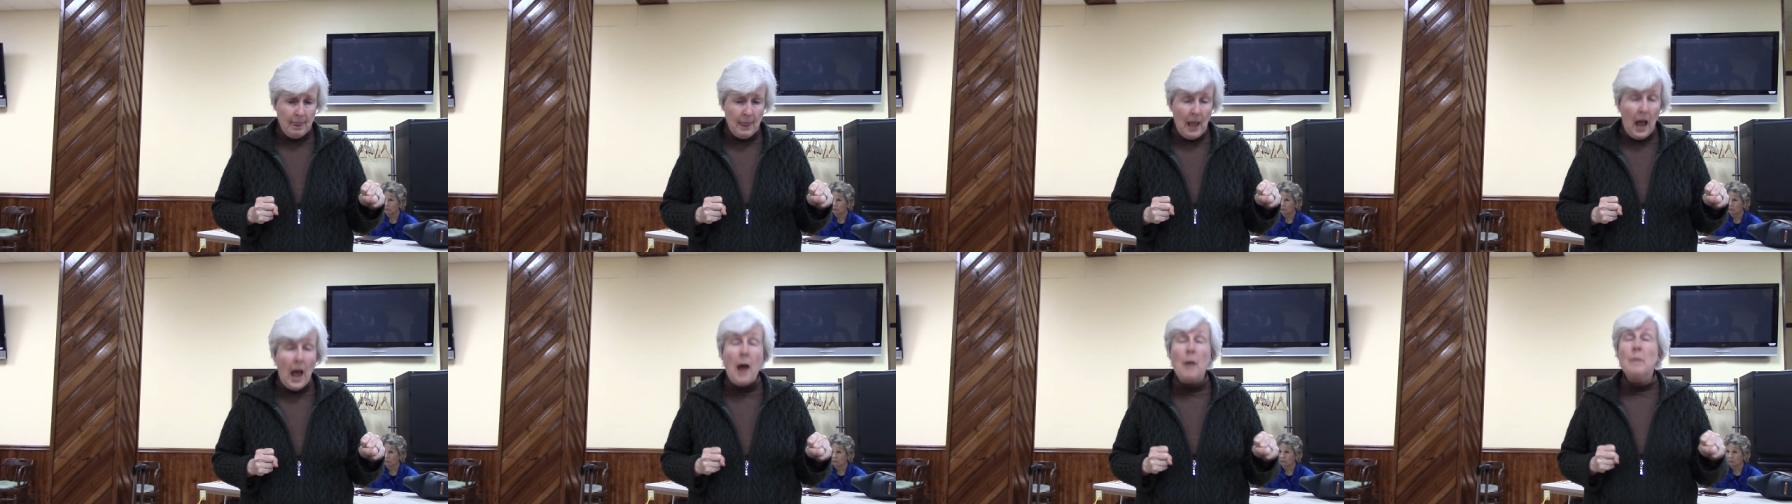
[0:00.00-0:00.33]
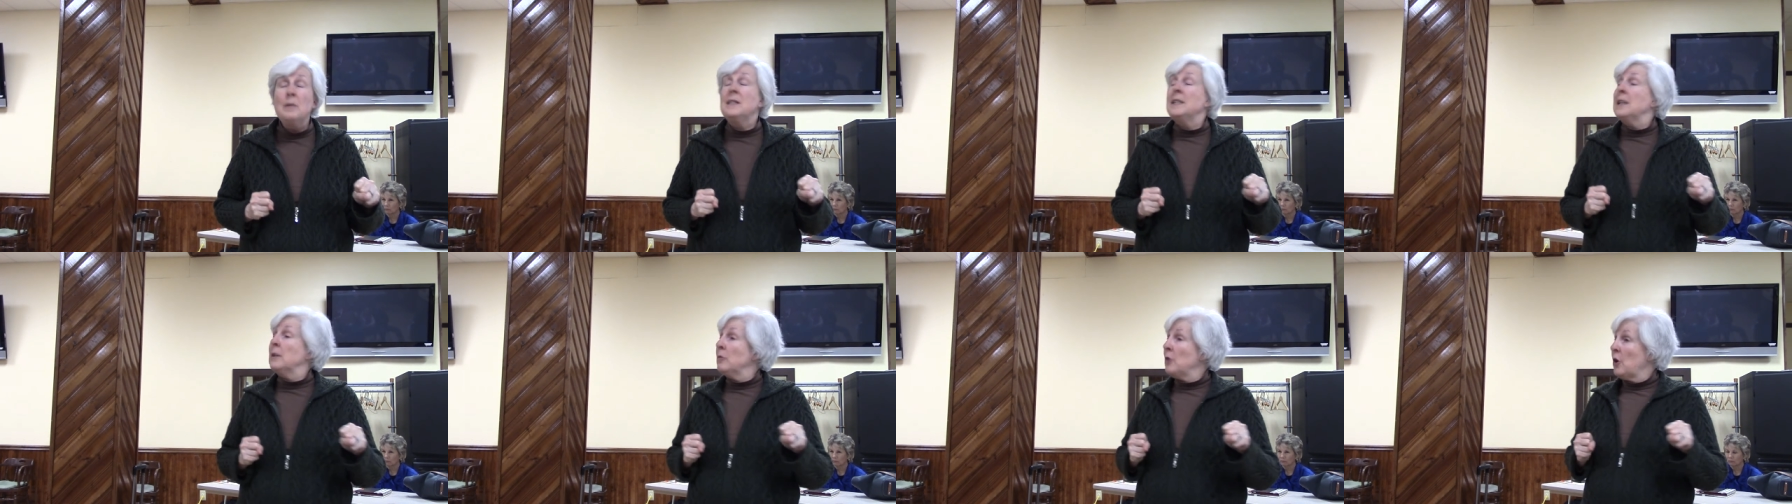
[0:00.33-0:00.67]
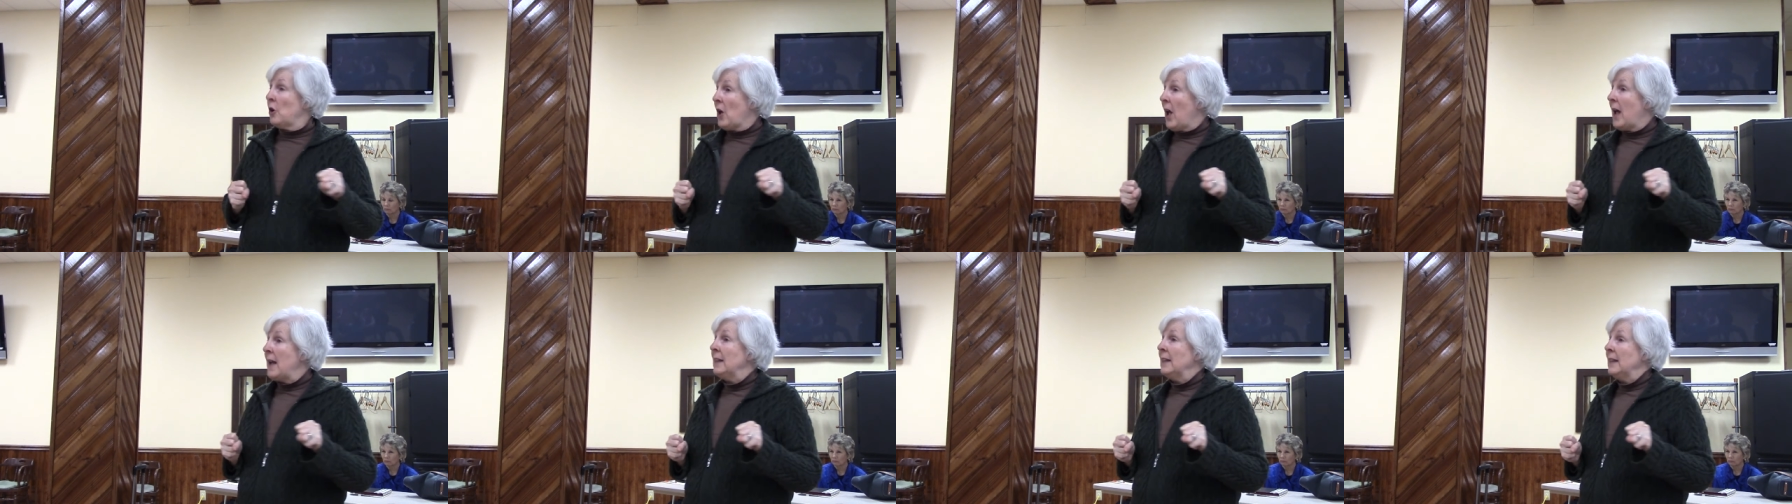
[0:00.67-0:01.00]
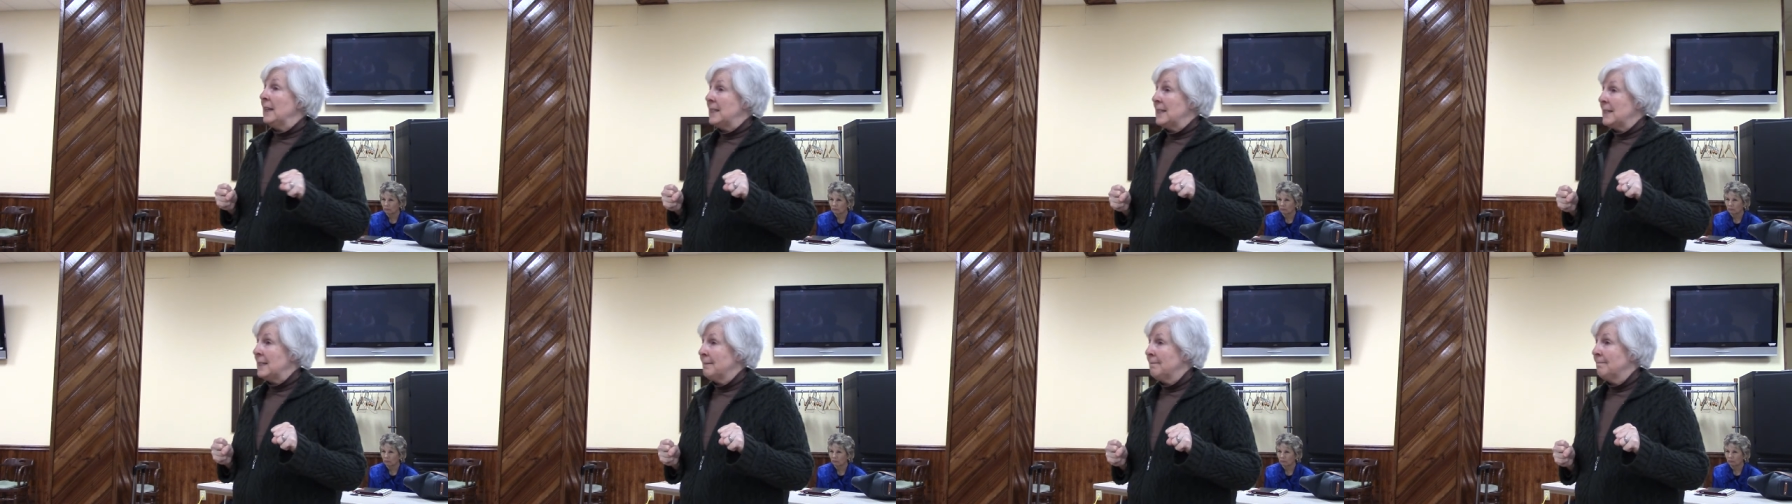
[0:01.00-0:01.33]
I was in Rhode
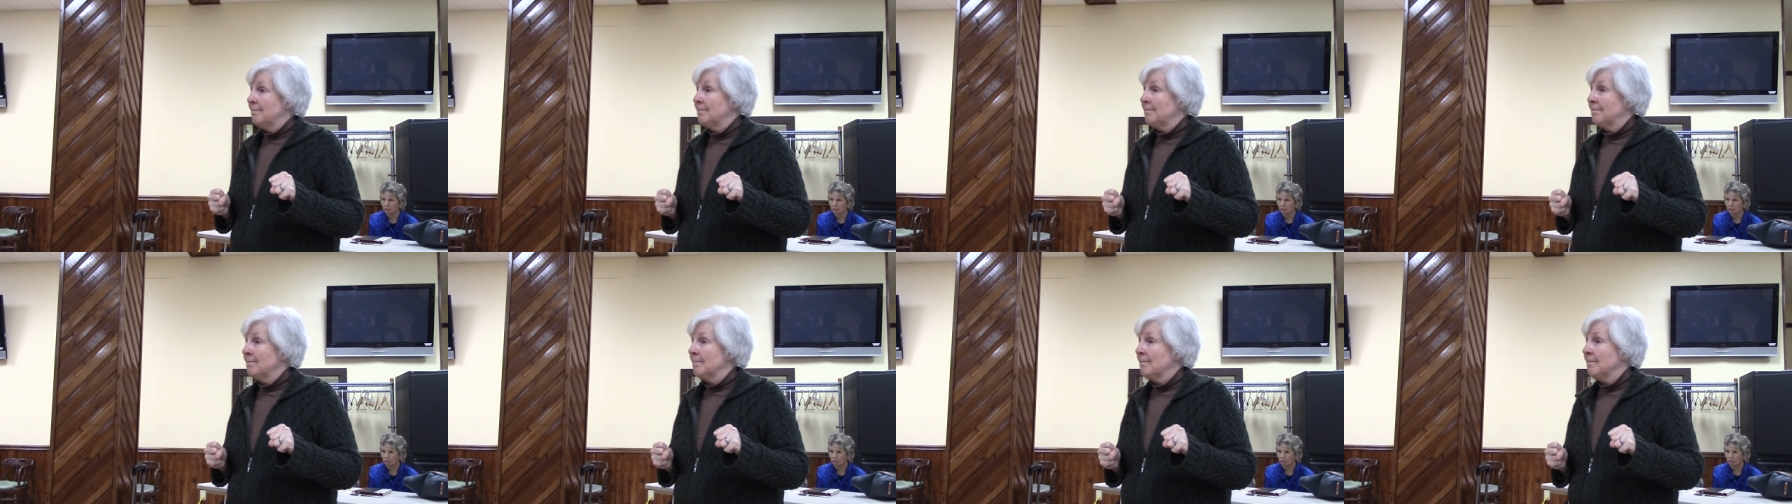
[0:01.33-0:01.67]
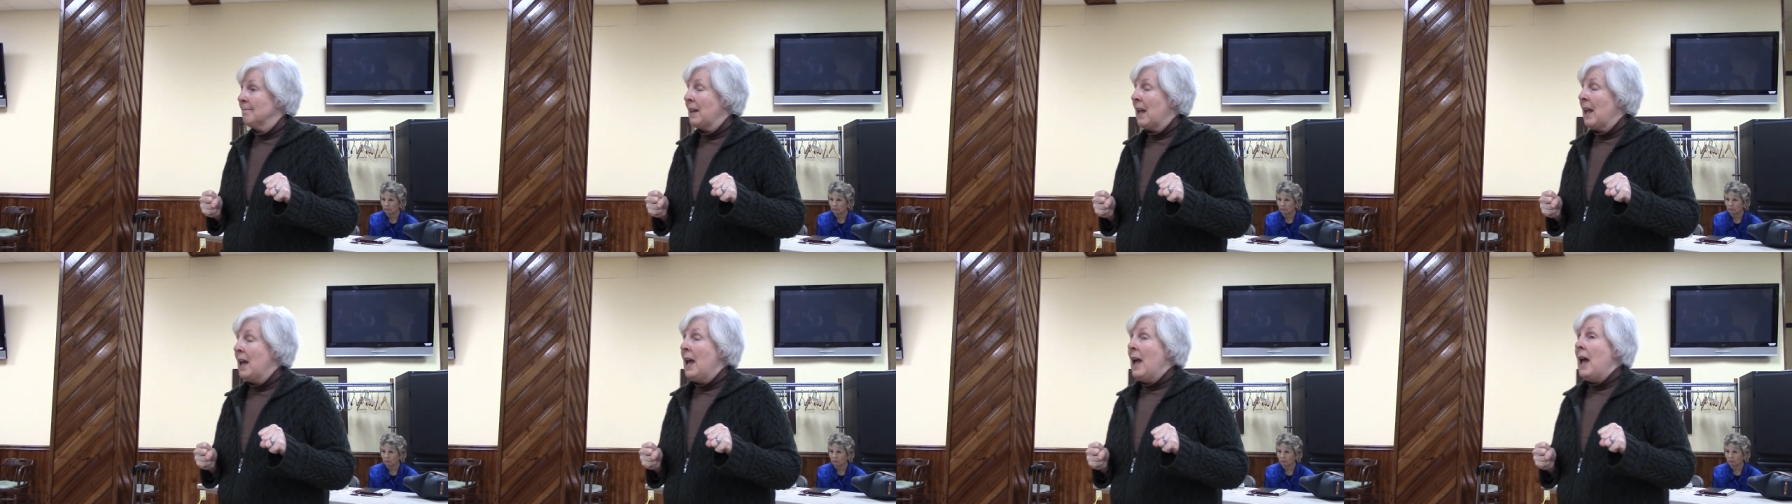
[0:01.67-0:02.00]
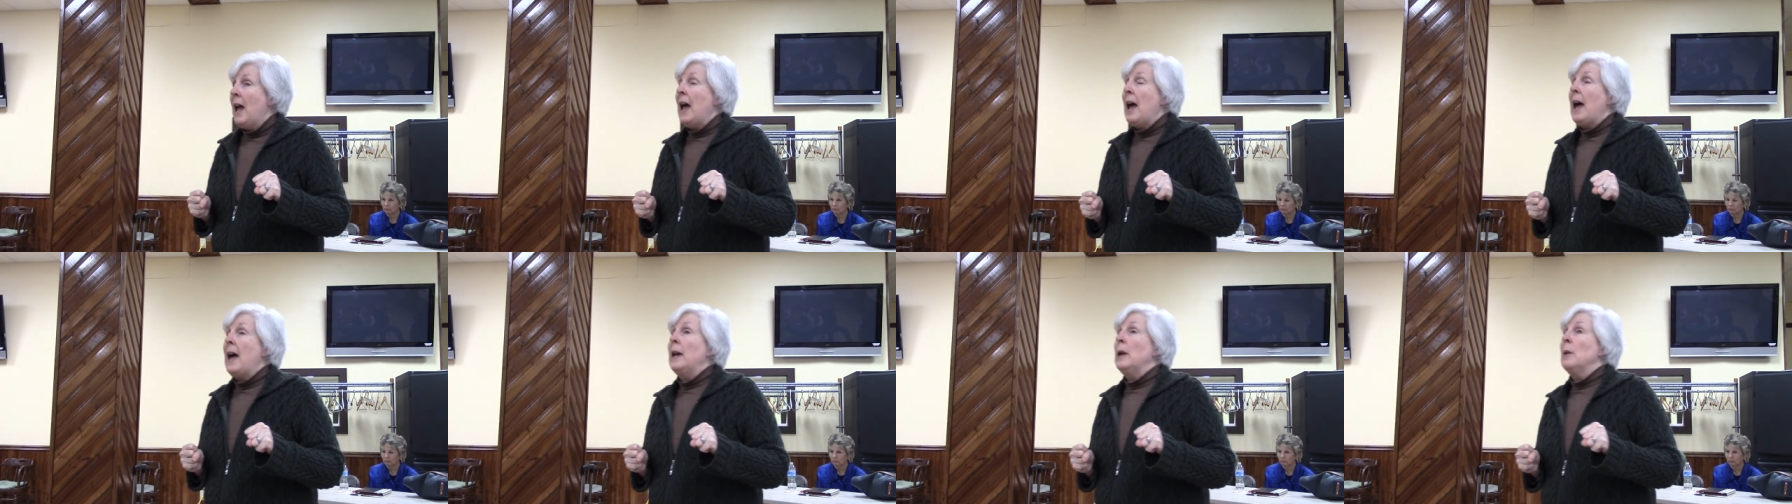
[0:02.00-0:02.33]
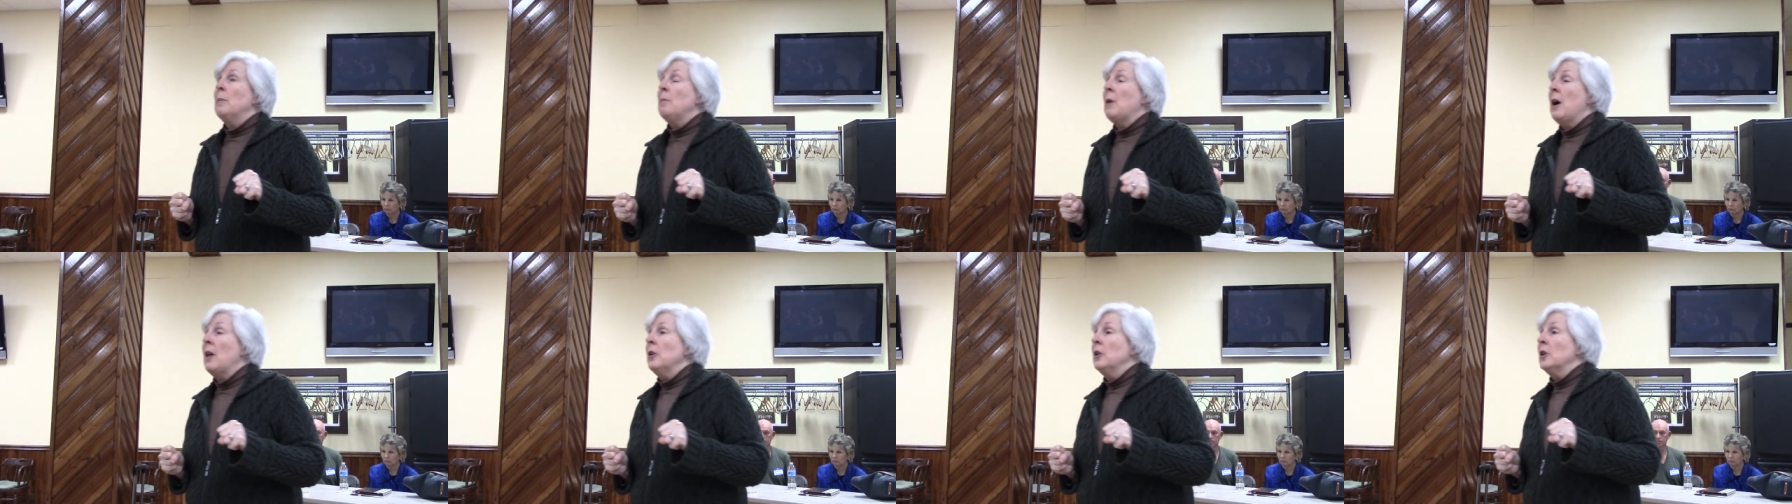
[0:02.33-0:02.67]
Island. And a
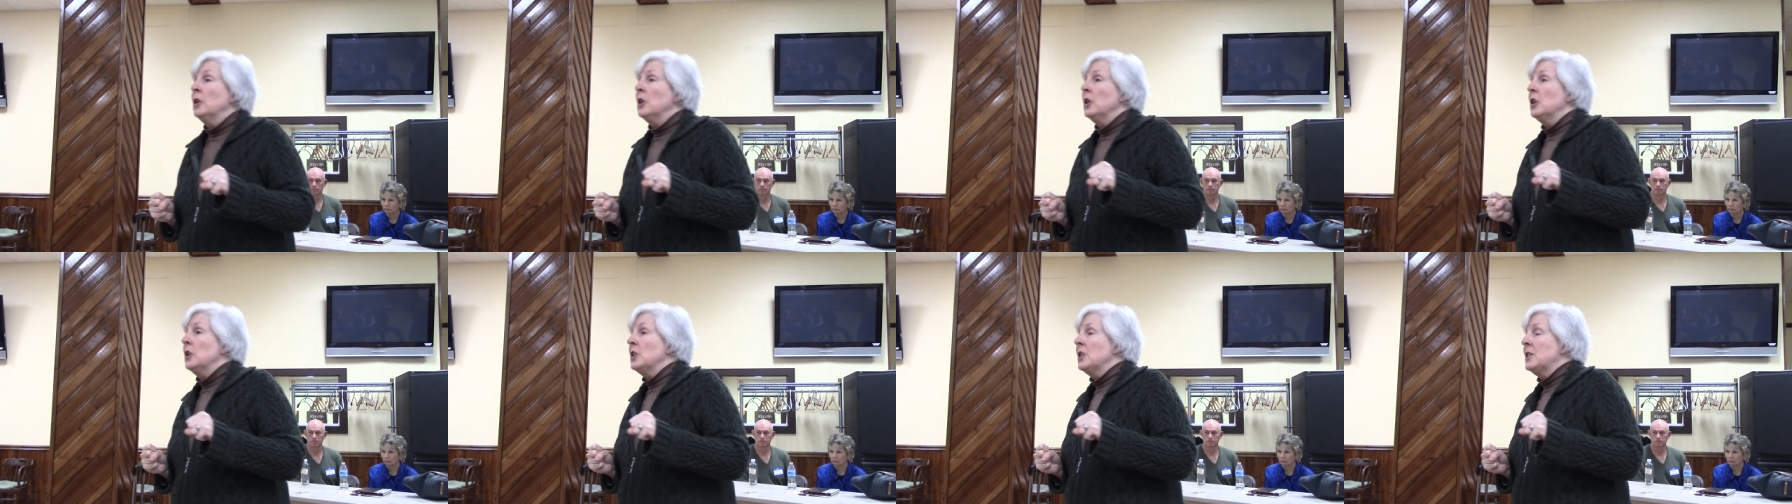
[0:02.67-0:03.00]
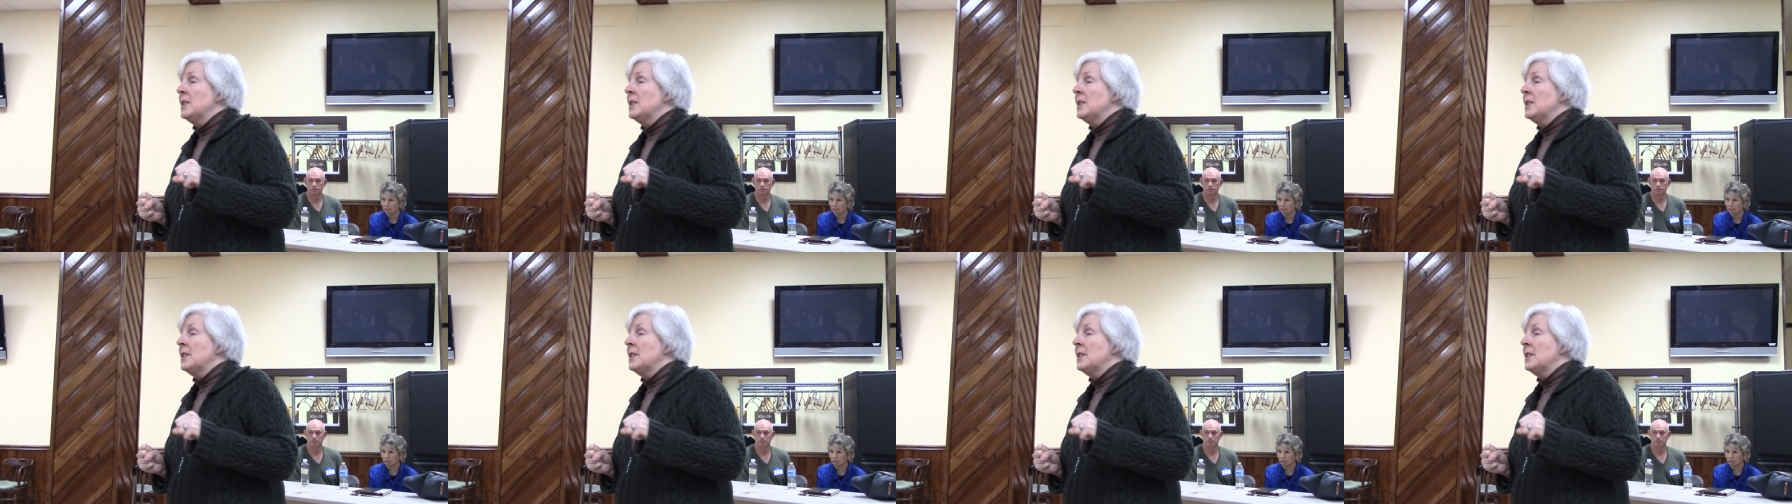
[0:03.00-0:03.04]
mother